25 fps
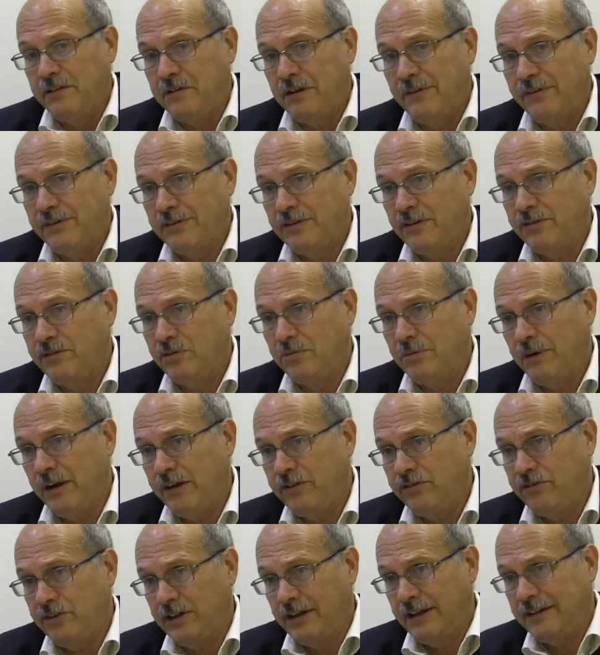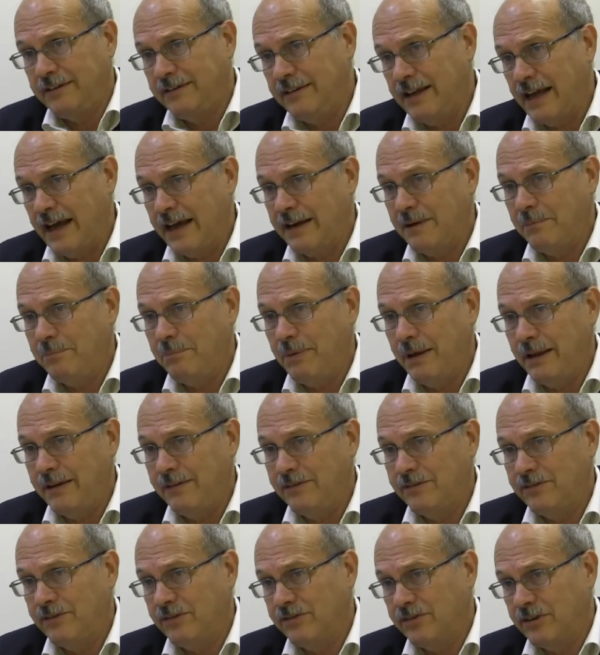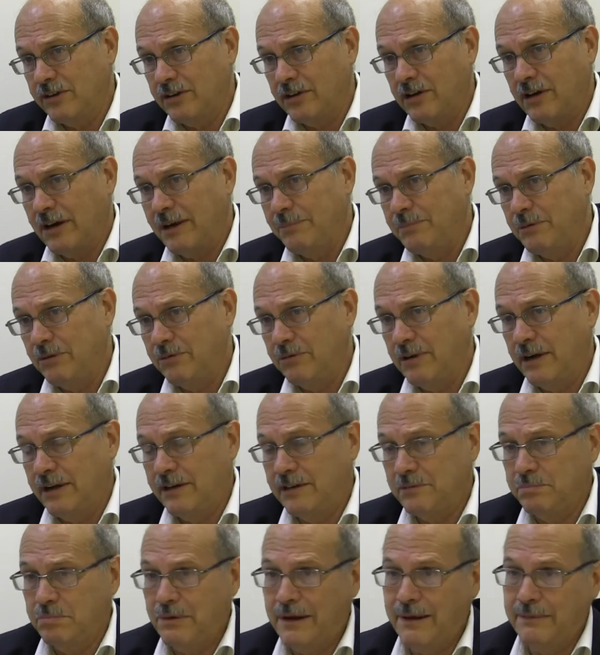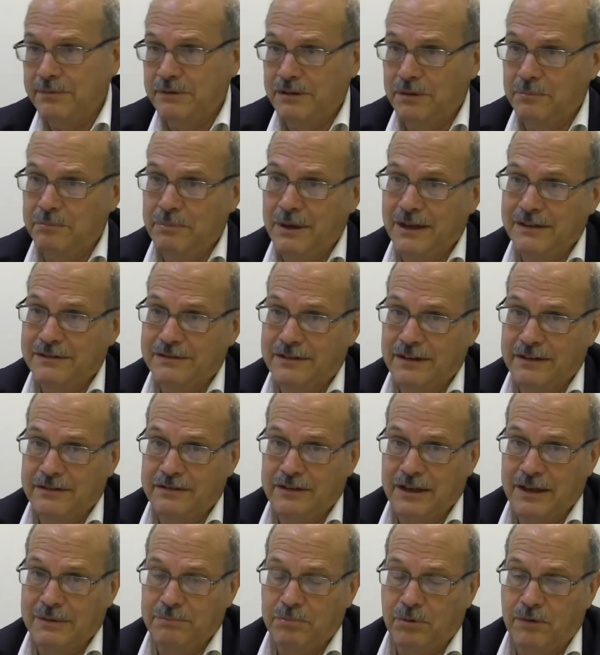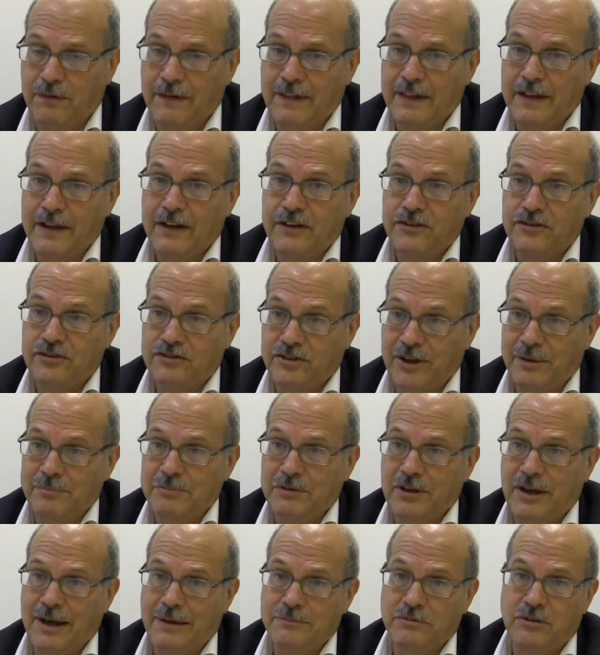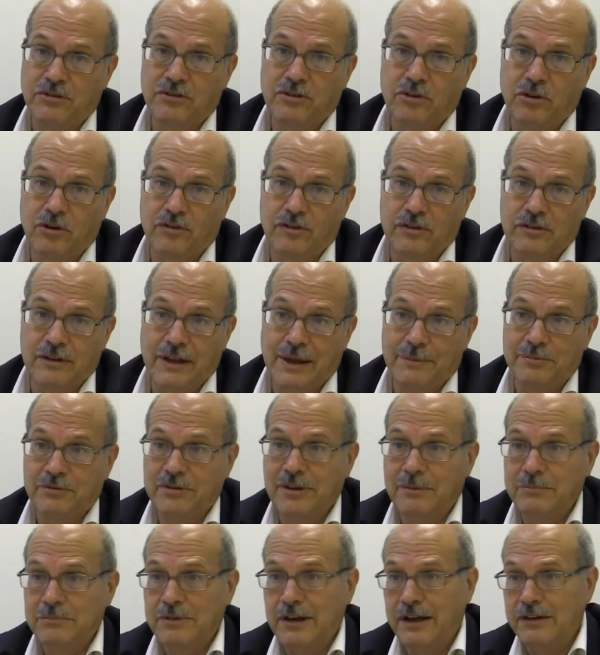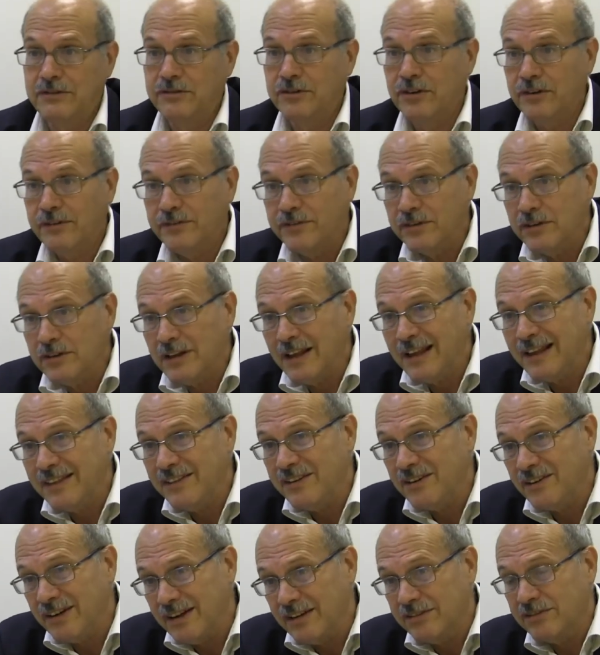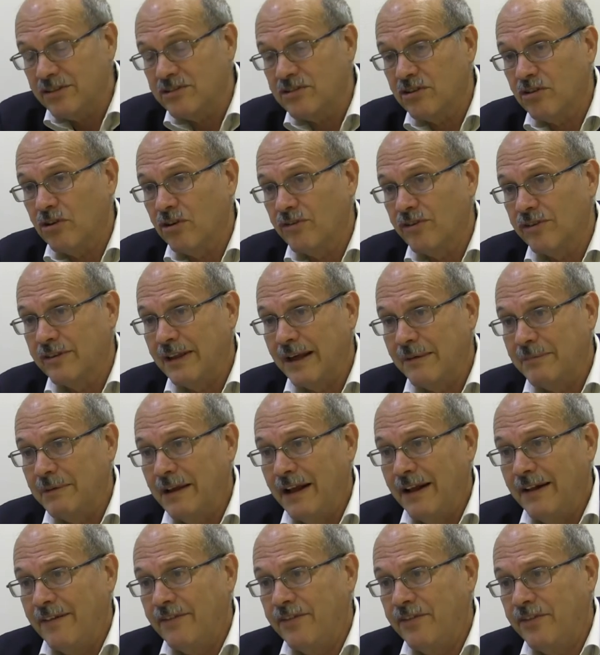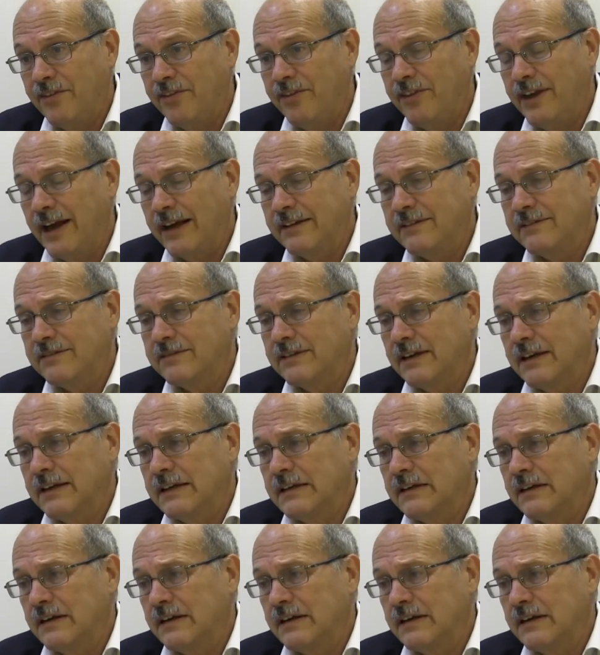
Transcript: You have a situation in databases, and copyright is perhaps the best example. Sometimes there's an overlap, sometimes there isn't an overlap. That's